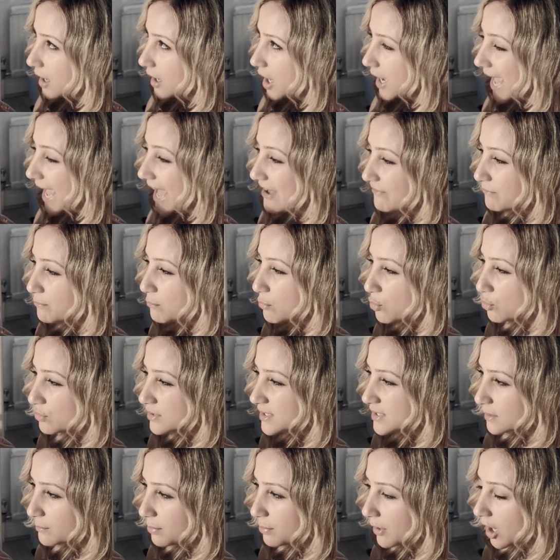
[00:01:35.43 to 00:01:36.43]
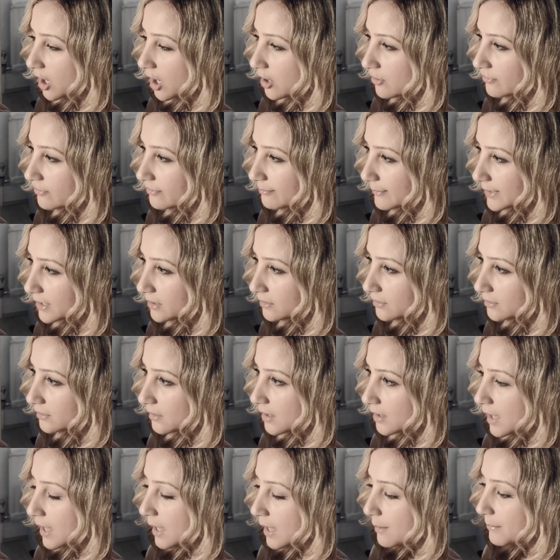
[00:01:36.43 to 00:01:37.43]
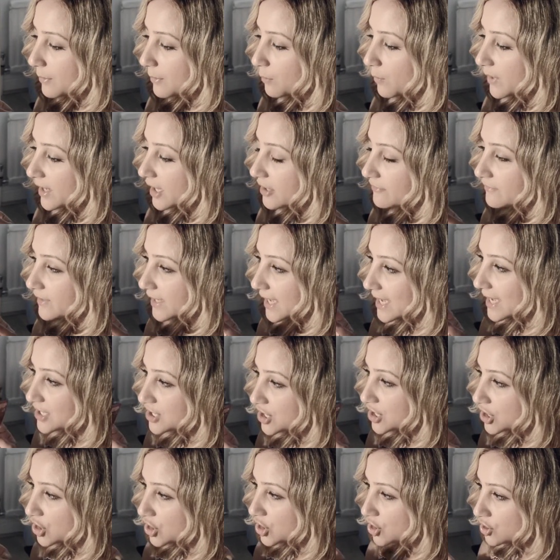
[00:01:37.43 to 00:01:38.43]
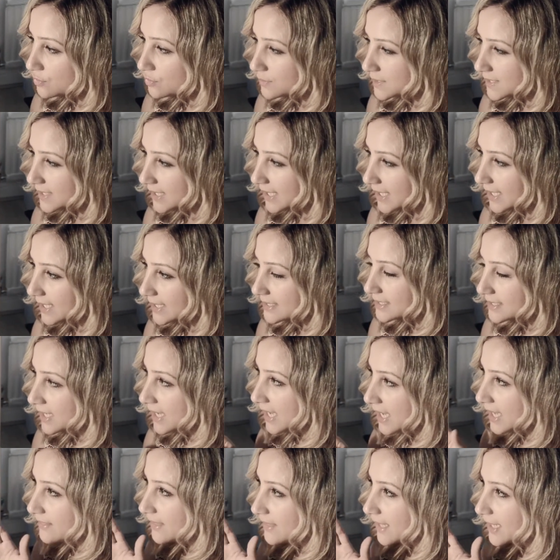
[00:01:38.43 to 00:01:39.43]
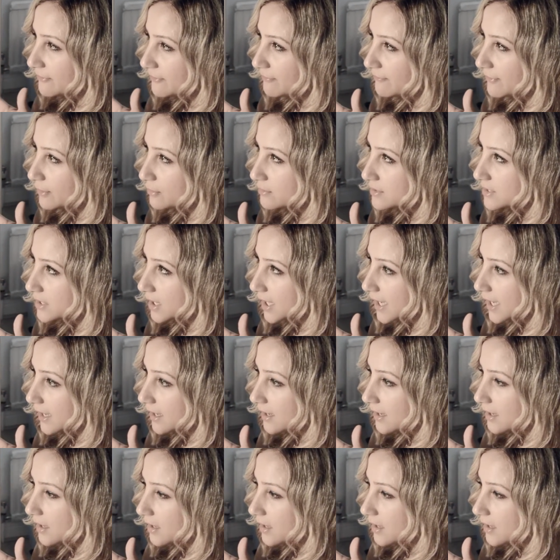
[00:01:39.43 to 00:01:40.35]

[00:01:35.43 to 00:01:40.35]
I have more supply of milk, but when I forget to use it, then it feels like